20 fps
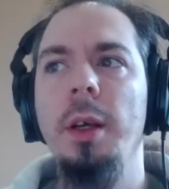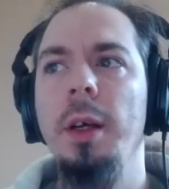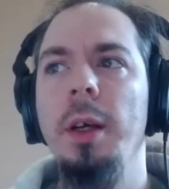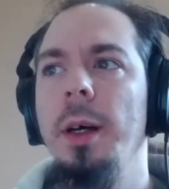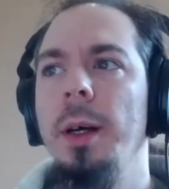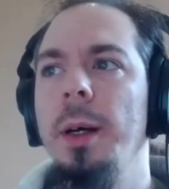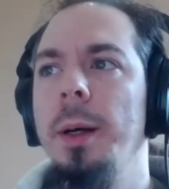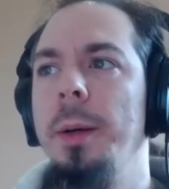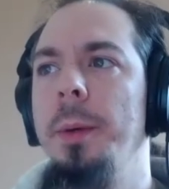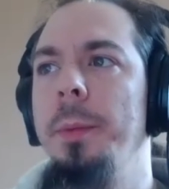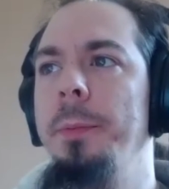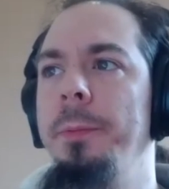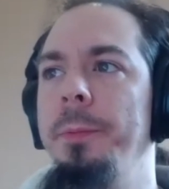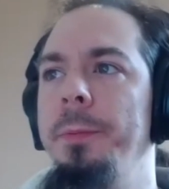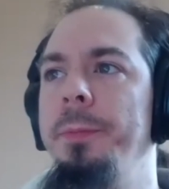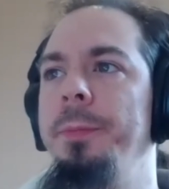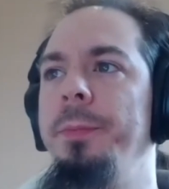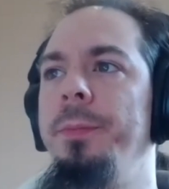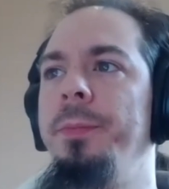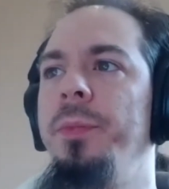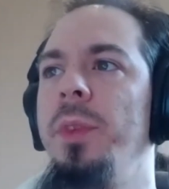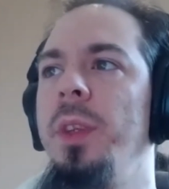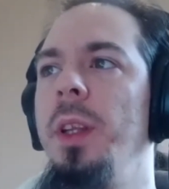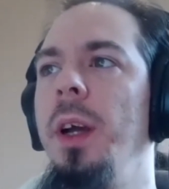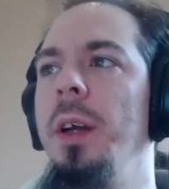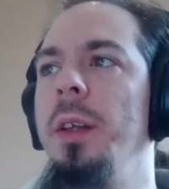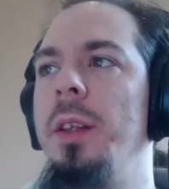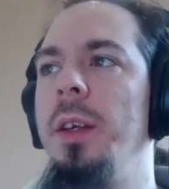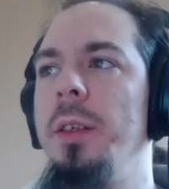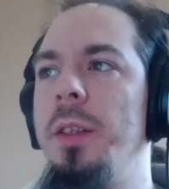
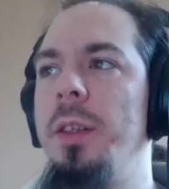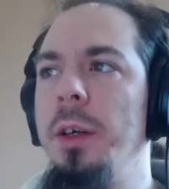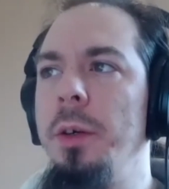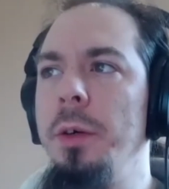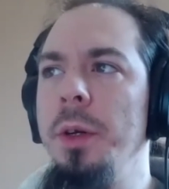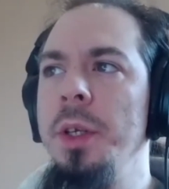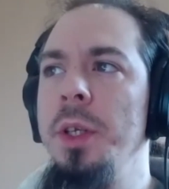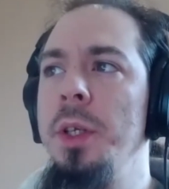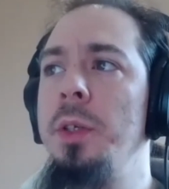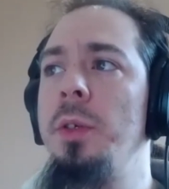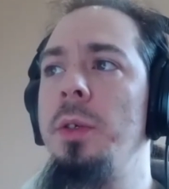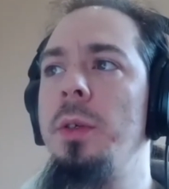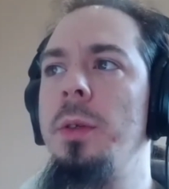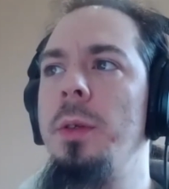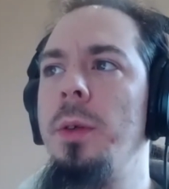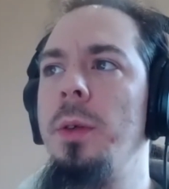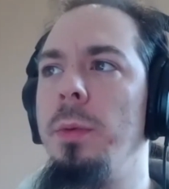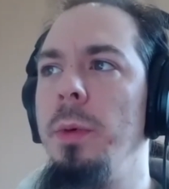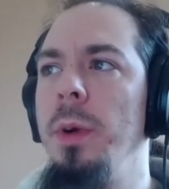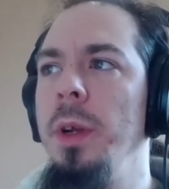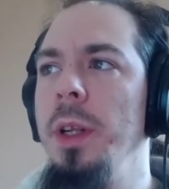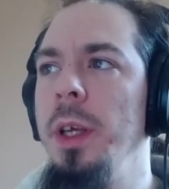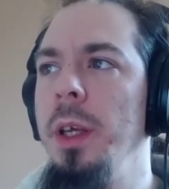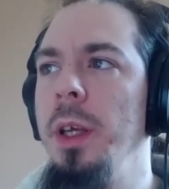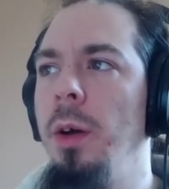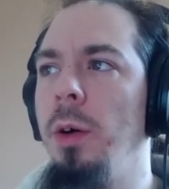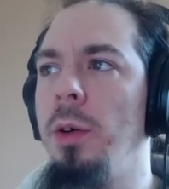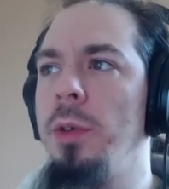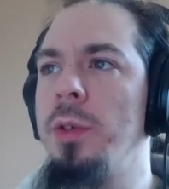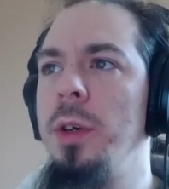There is
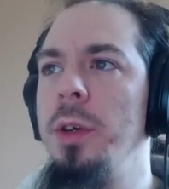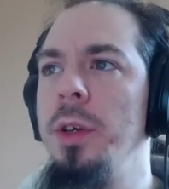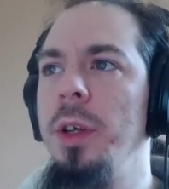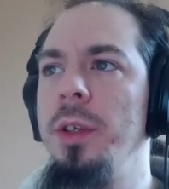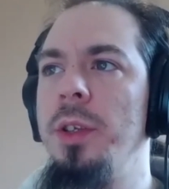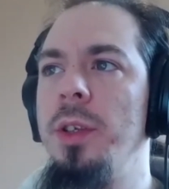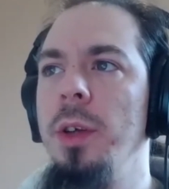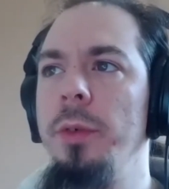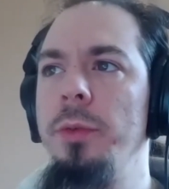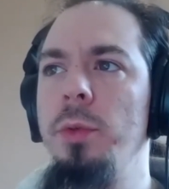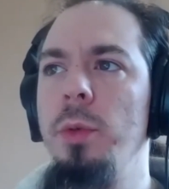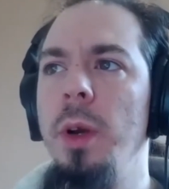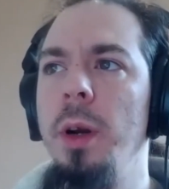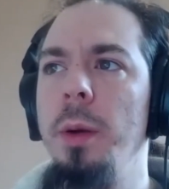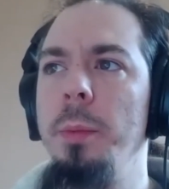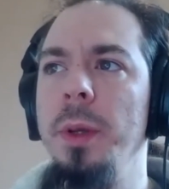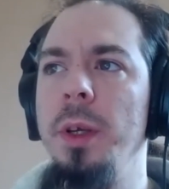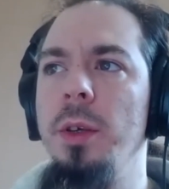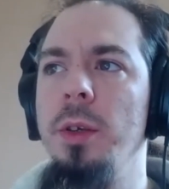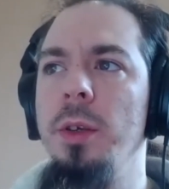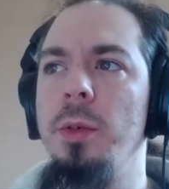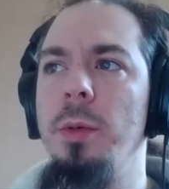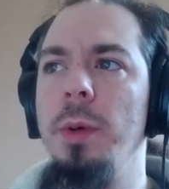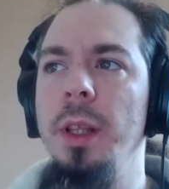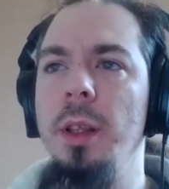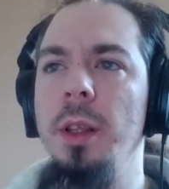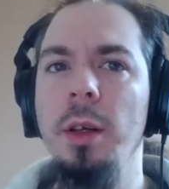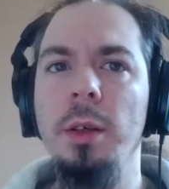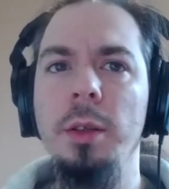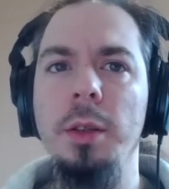running other node software because
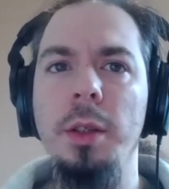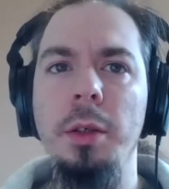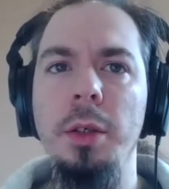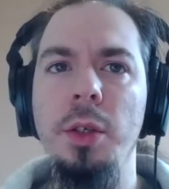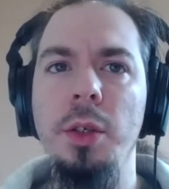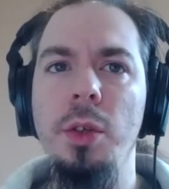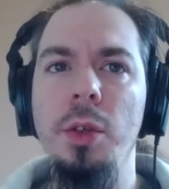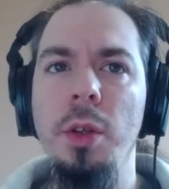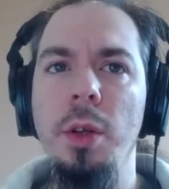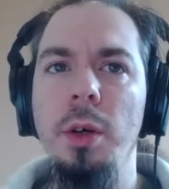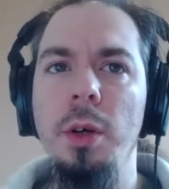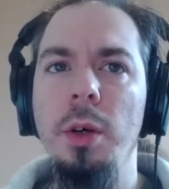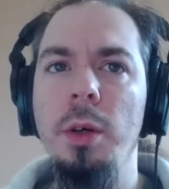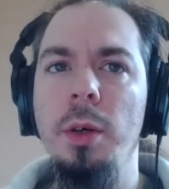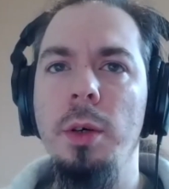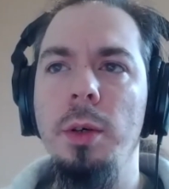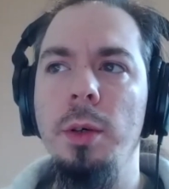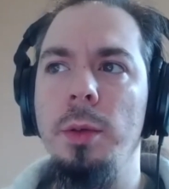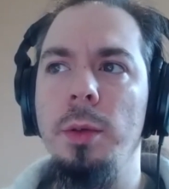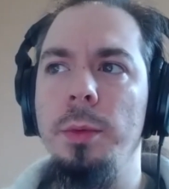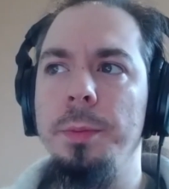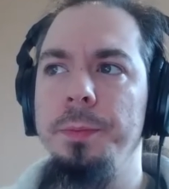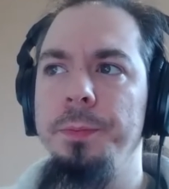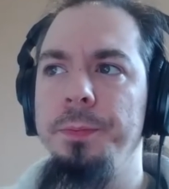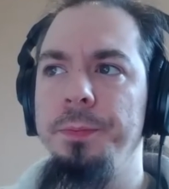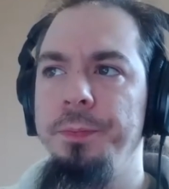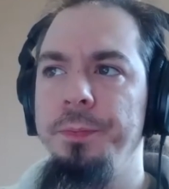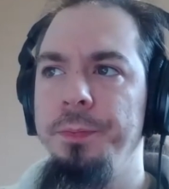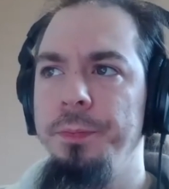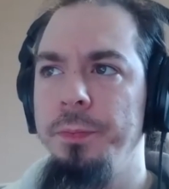right now there is no
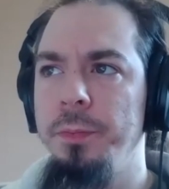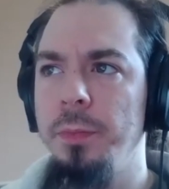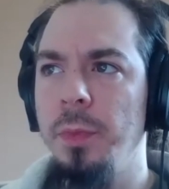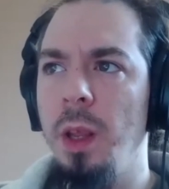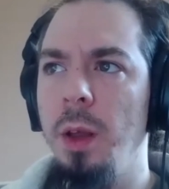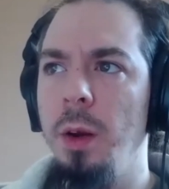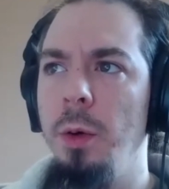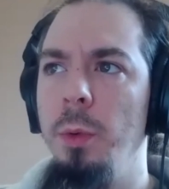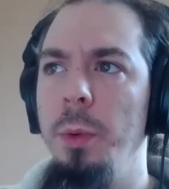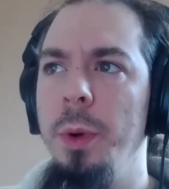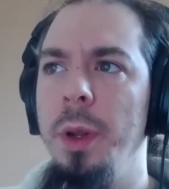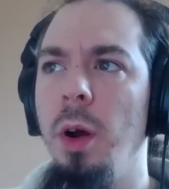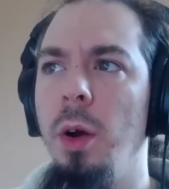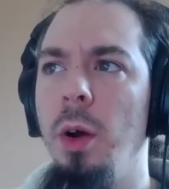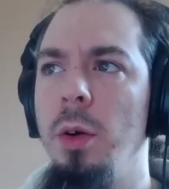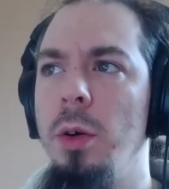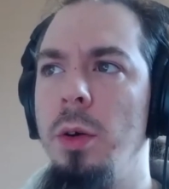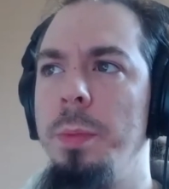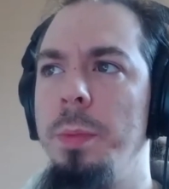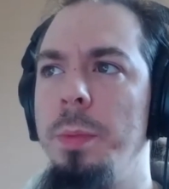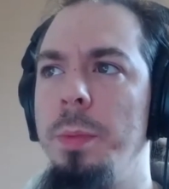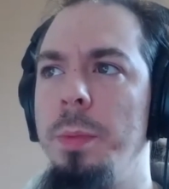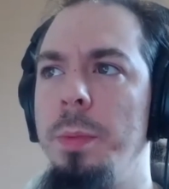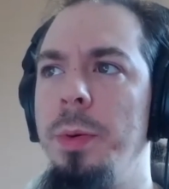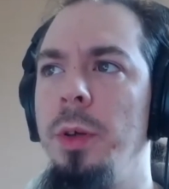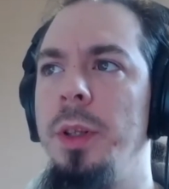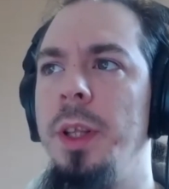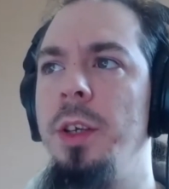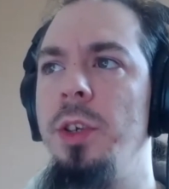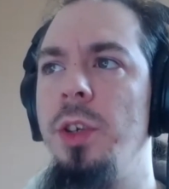reorg
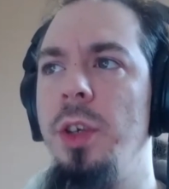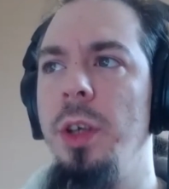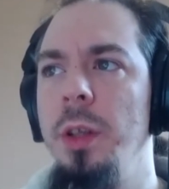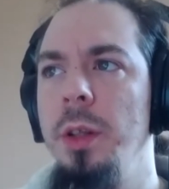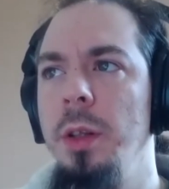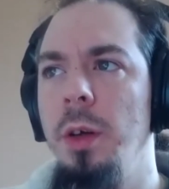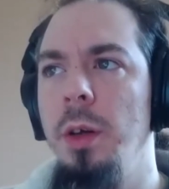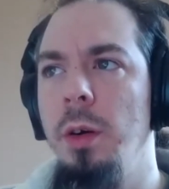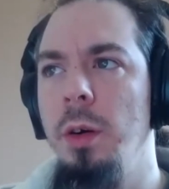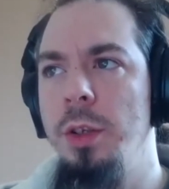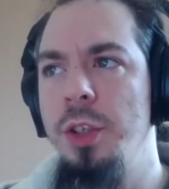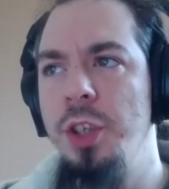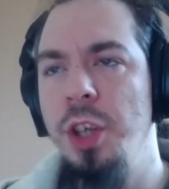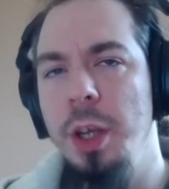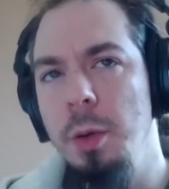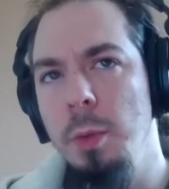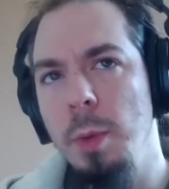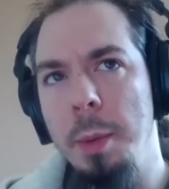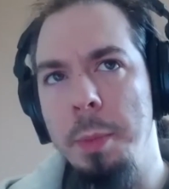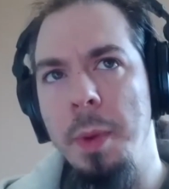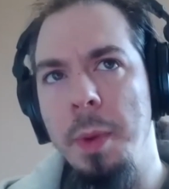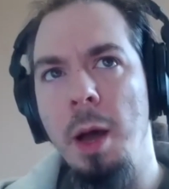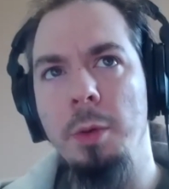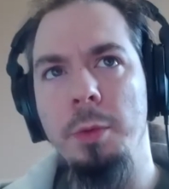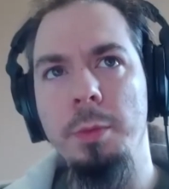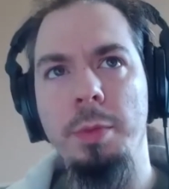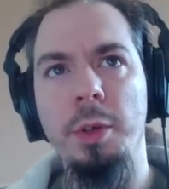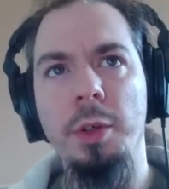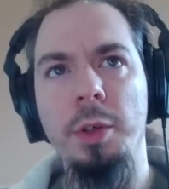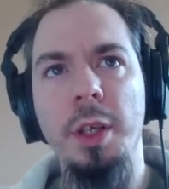protection or chain
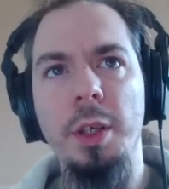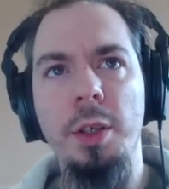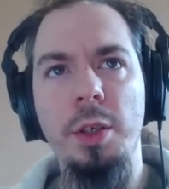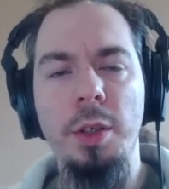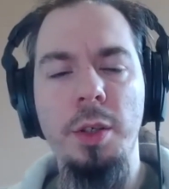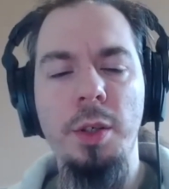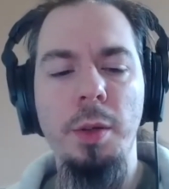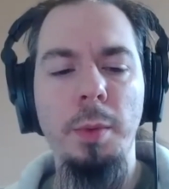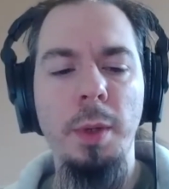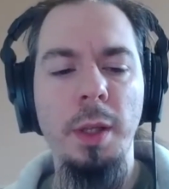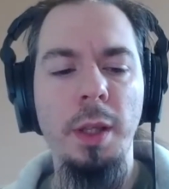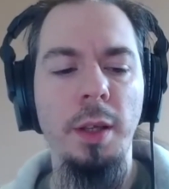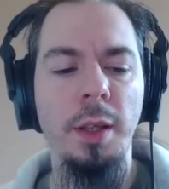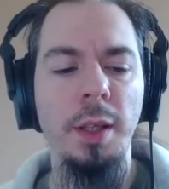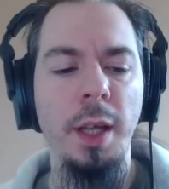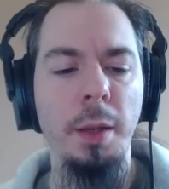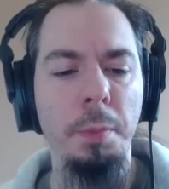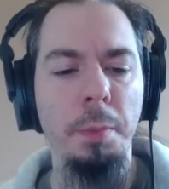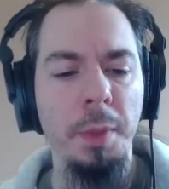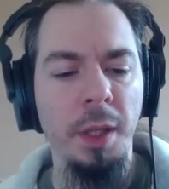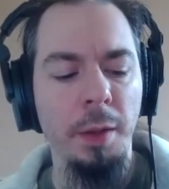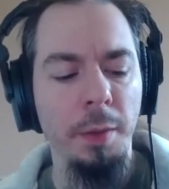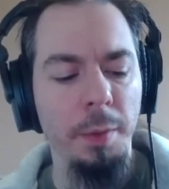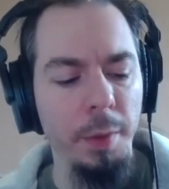wipeout protection. So what does that mean?